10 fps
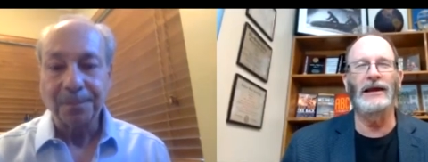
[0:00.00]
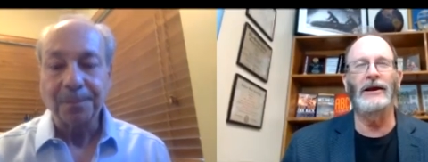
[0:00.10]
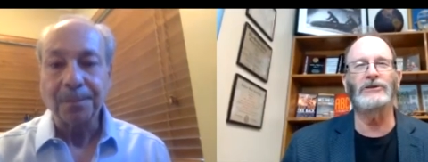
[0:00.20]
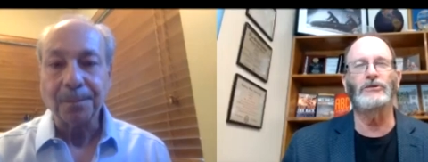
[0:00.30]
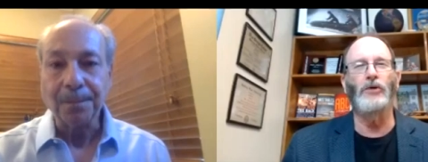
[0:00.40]

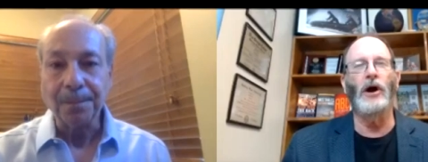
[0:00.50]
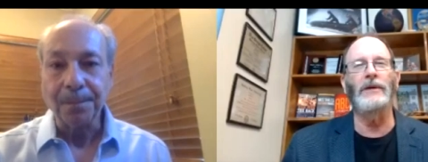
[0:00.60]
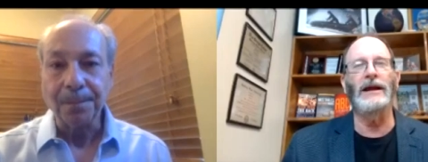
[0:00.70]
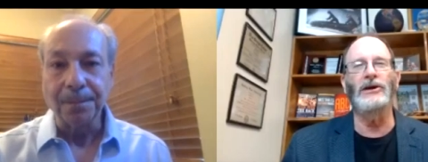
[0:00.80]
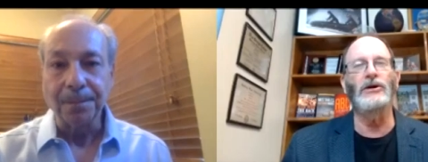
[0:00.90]
Speaker 1: intellectual
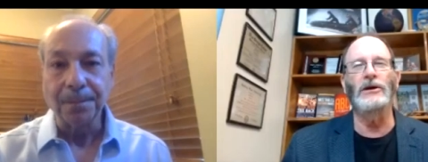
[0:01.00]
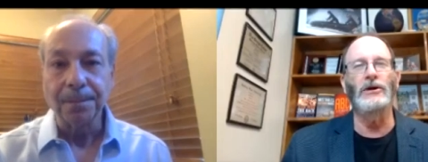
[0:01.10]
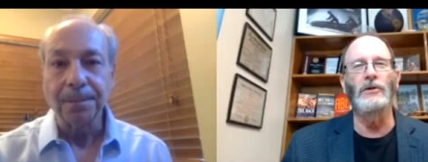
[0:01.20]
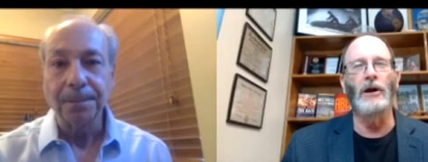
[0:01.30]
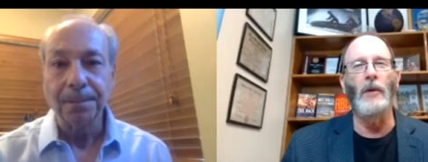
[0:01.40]
property and you can
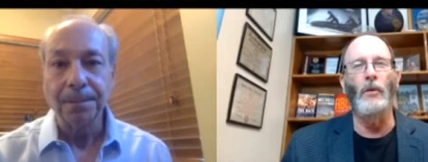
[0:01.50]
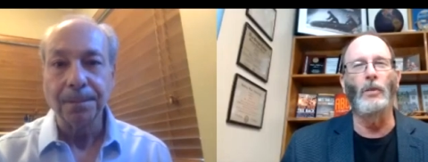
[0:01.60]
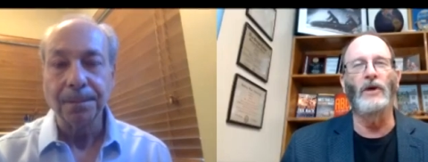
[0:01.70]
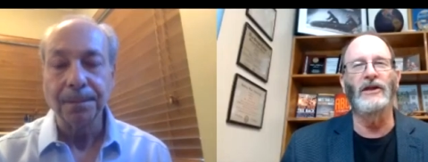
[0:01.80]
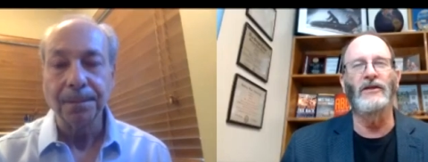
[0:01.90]
do a lot more
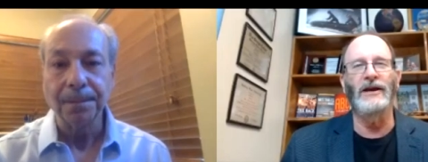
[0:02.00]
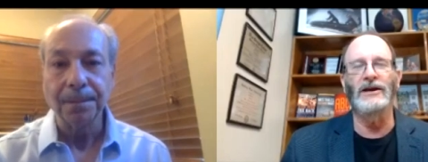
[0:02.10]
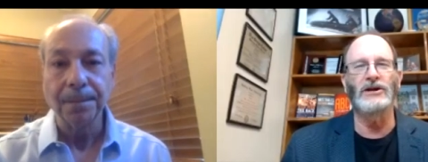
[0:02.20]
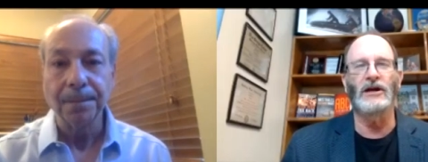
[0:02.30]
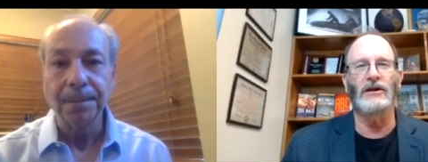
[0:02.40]
with it than
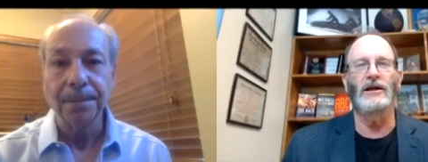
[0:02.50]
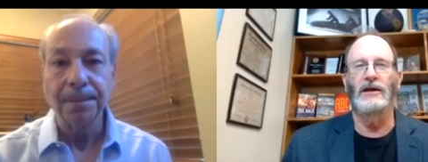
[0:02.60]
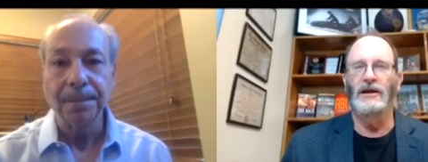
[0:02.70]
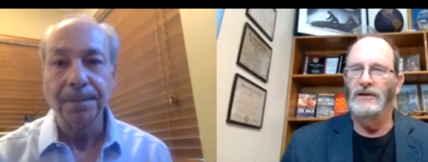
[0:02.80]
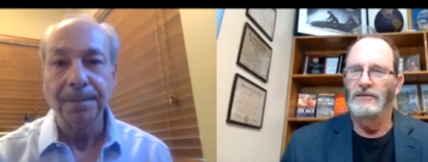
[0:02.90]
just
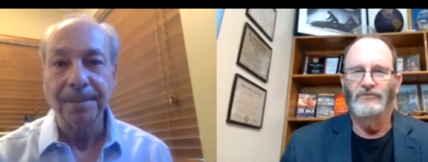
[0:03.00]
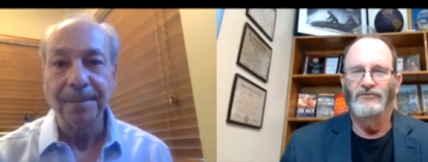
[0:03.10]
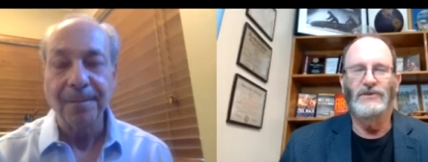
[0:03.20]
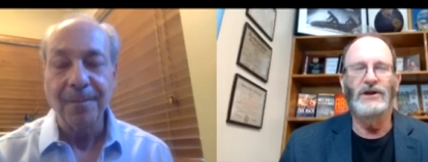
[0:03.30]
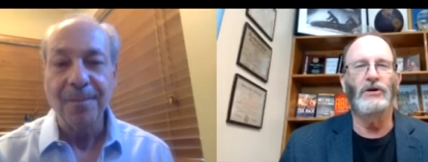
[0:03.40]

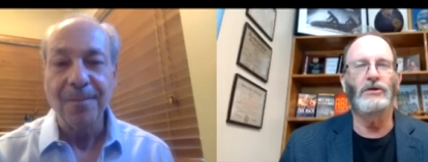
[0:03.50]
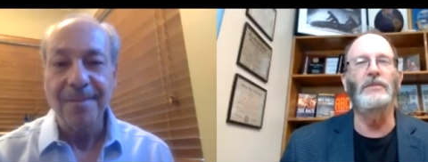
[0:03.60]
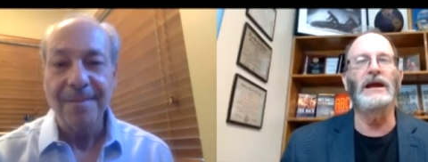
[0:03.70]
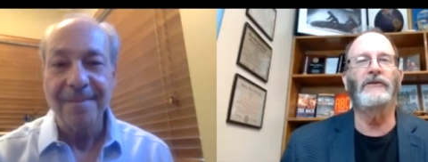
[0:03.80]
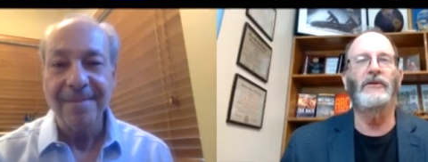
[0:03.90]
you know
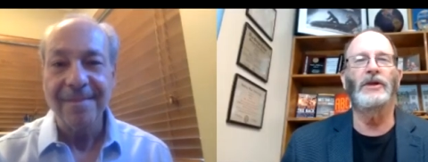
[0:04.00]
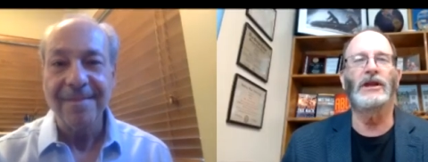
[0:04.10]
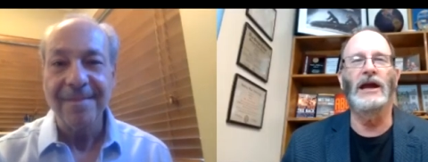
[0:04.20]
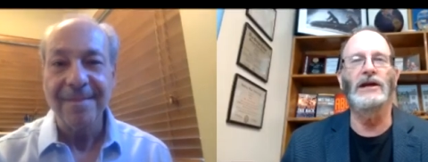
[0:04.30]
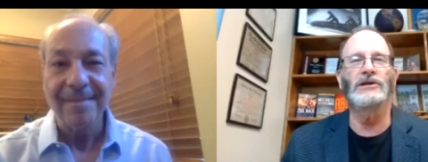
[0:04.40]
speak it from the
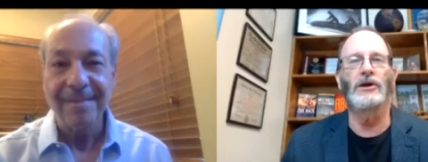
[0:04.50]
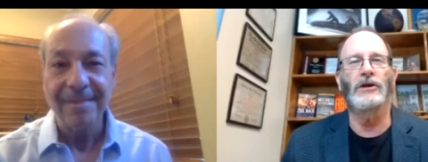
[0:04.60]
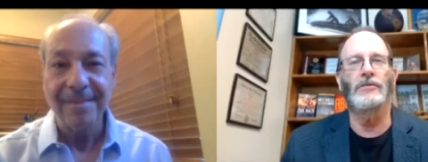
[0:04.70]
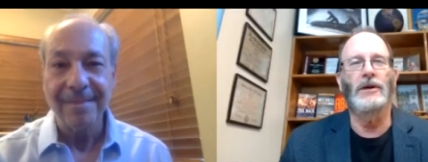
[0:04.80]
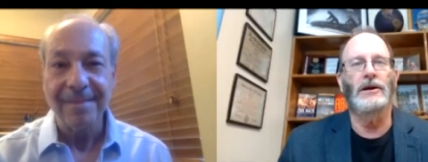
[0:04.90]
stage so to
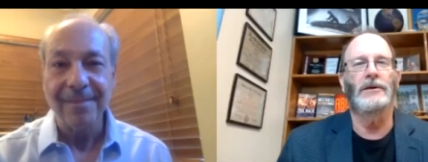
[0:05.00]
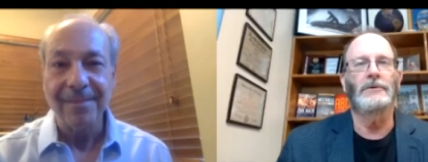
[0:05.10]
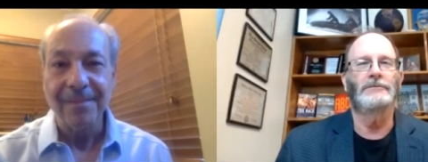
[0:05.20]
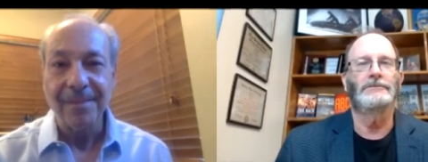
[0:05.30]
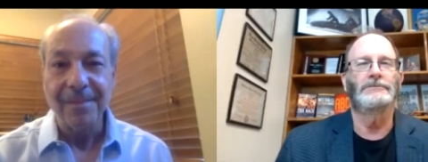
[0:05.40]
speak
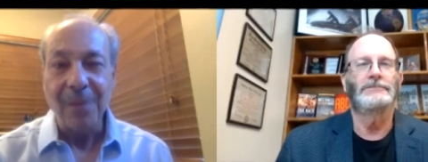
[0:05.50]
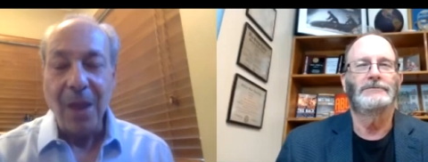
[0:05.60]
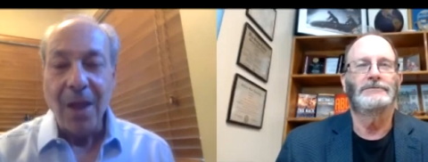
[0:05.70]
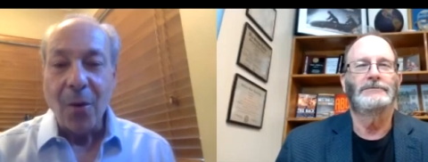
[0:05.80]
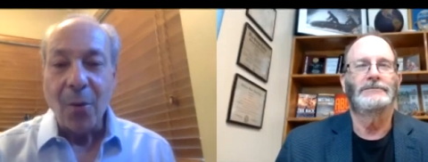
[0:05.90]

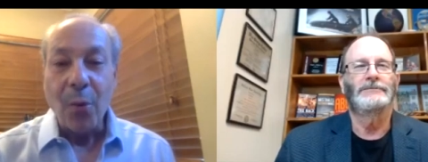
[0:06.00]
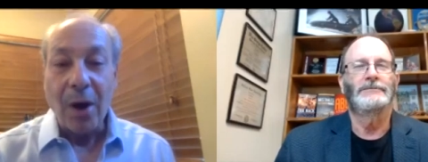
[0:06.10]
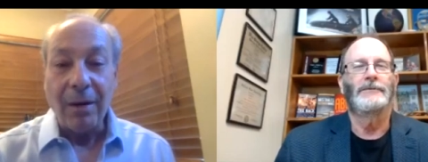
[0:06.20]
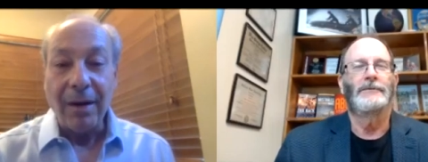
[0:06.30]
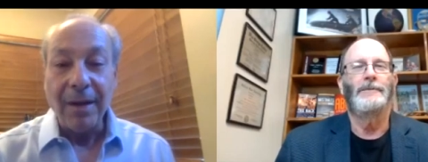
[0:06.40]

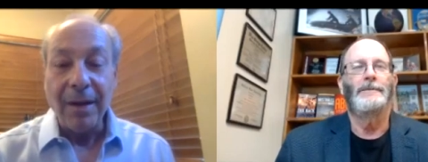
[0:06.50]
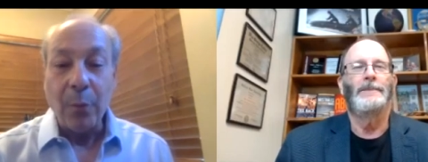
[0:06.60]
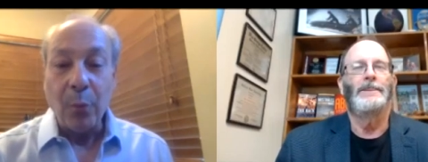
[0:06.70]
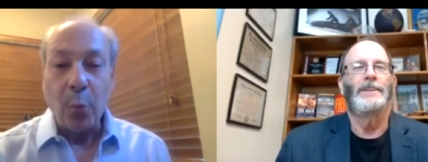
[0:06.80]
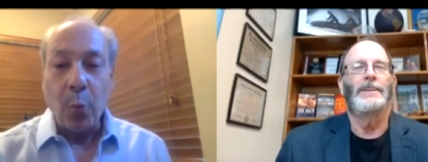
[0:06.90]
Speaker 2: well
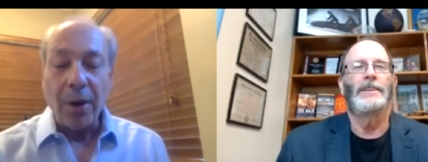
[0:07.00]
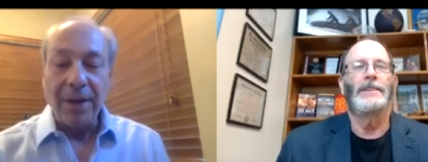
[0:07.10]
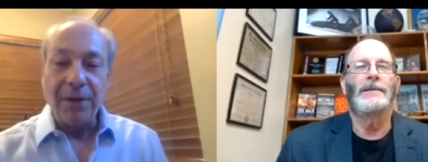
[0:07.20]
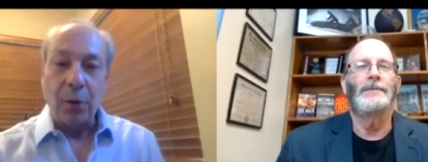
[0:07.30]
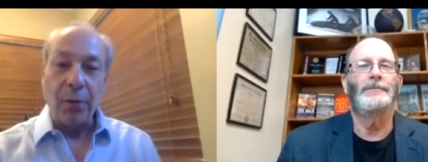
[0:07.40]

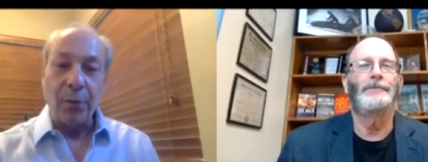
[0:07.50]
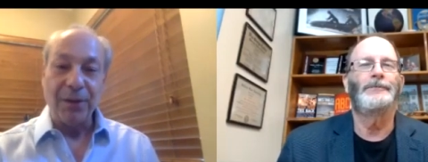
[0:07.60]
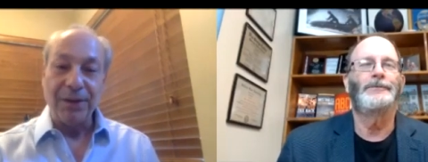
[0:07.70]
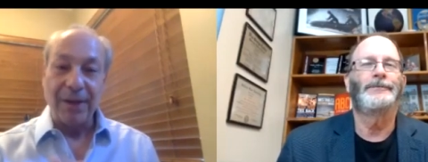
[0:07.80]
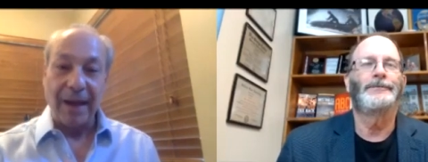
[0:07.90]
you know there
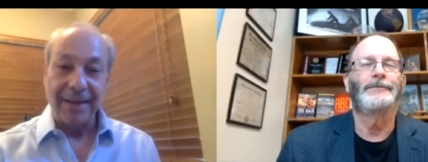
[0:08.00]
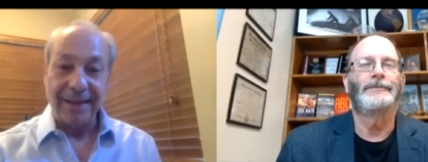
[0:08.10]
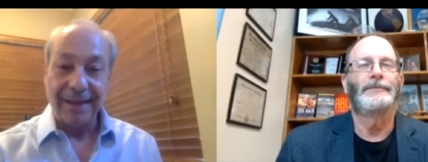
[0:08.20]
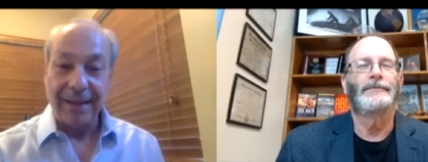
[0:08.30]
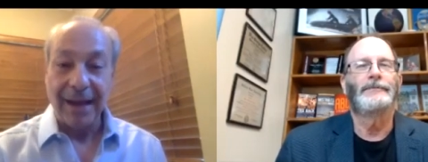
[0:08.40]
was as
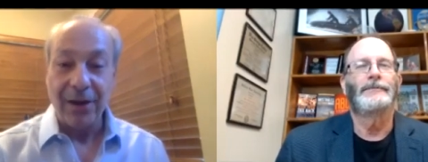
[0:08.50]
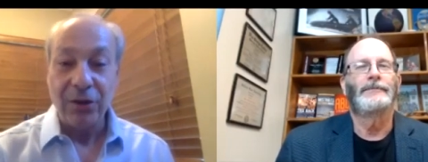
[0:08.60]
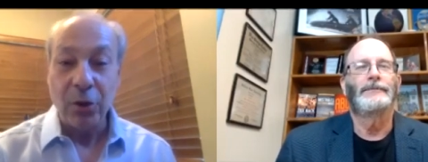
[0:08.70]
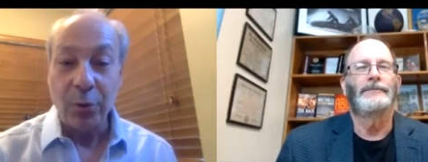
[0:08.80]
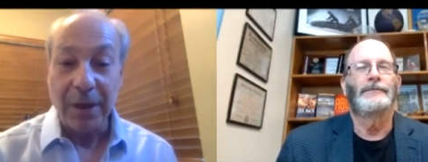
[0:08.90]
a
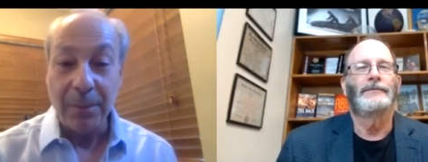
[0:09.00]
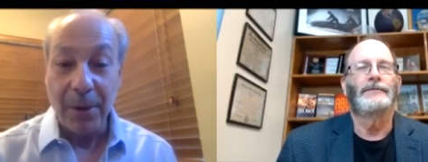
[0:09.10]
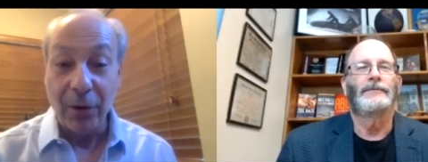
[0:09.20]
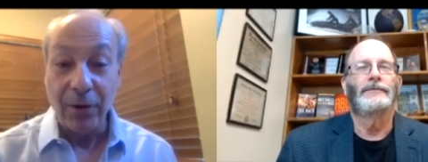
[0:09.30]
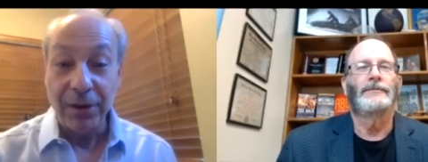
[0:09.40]
yogi
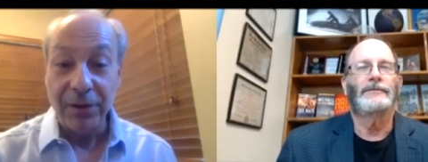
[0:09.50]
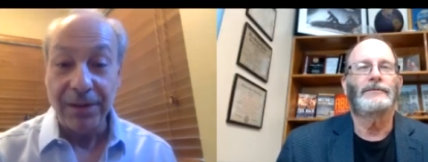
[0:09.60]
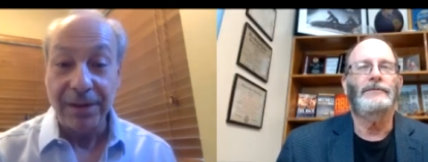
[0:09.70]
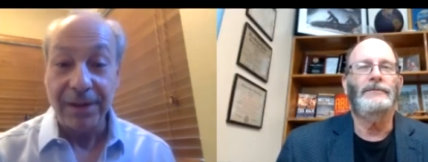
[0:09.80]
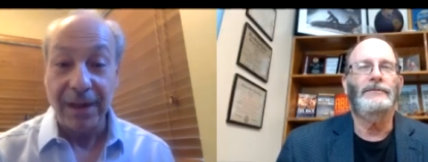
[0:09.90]
berra used
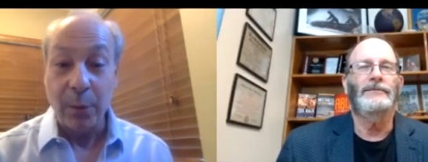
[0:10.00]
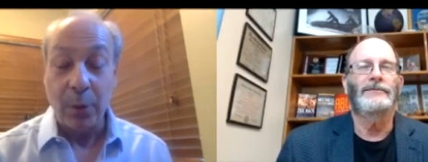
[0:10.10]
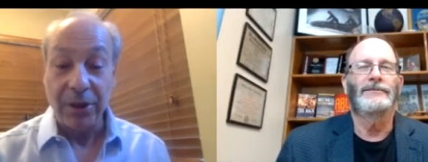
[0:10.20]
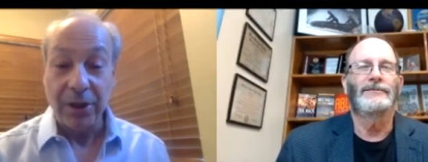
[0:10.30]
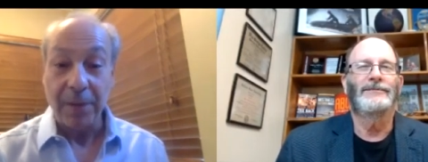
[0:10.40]
to say when
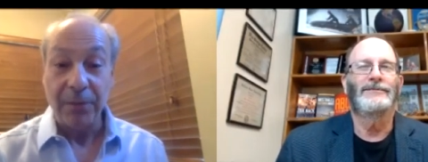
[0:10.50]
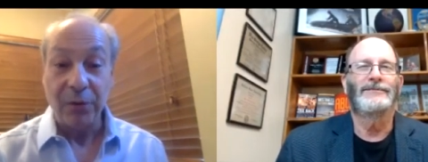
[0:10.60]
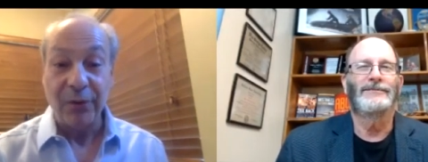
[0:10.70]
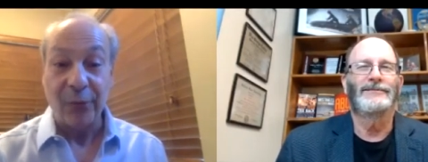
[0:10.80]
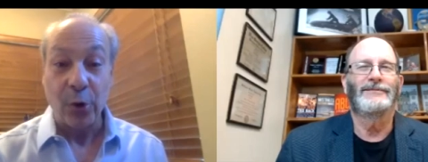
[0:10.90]
you come to
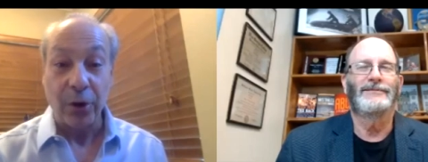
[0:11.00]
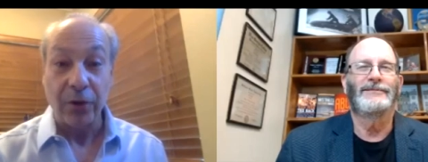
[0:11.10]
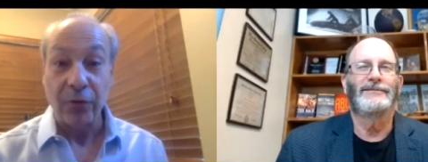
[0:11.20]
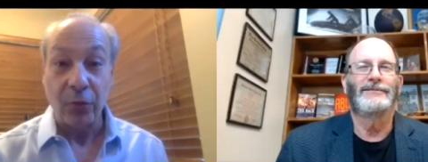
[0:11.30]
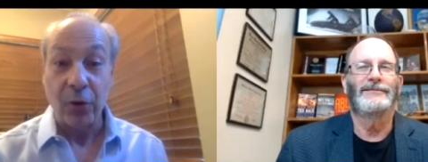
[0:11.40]
a fork in
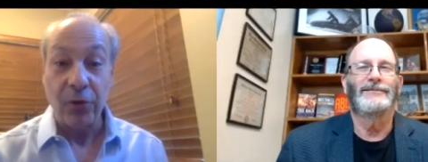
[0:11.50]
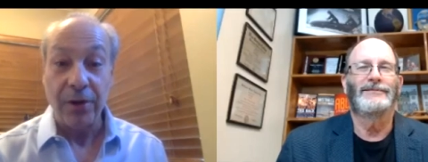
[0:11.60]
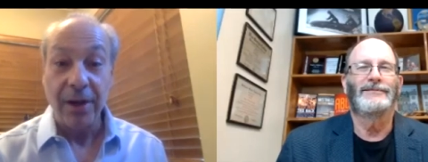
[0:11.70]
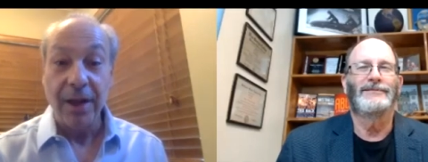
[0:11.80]
the road